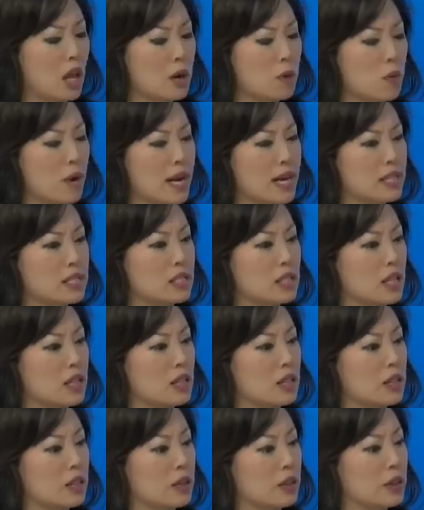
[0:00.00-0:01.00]
ways,
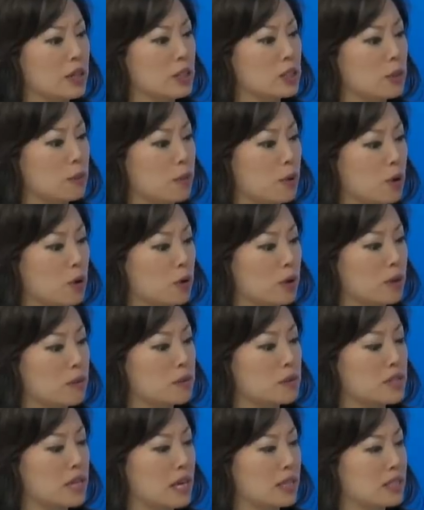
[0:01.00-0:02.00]
these are
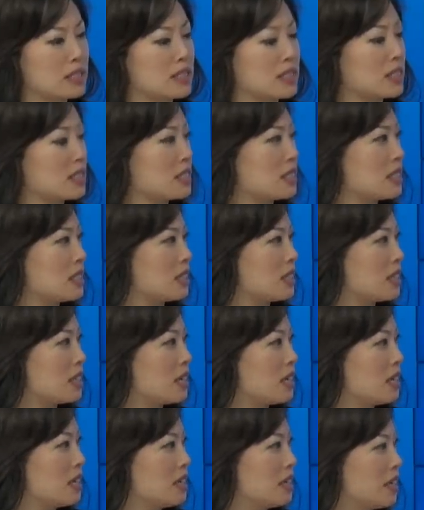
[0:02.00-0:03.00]
programs that didn't
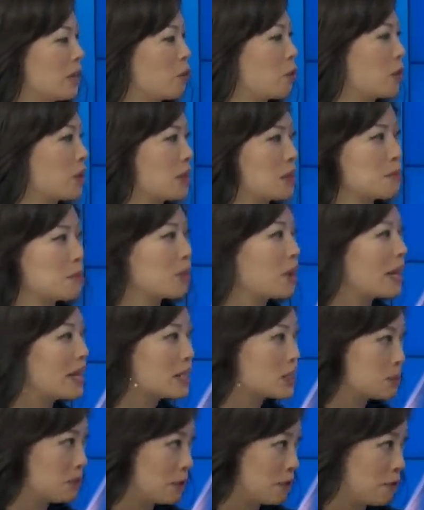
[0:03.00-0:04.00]
that weren't in
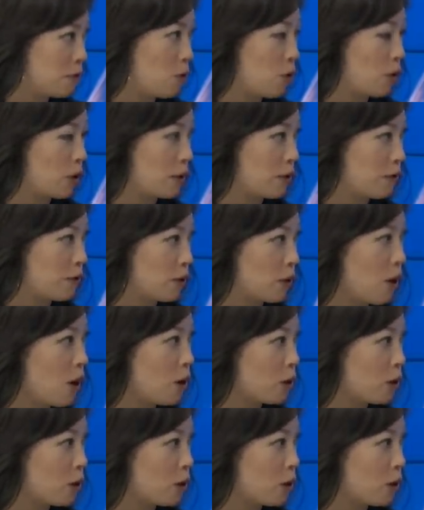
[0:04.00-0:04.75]
place before for all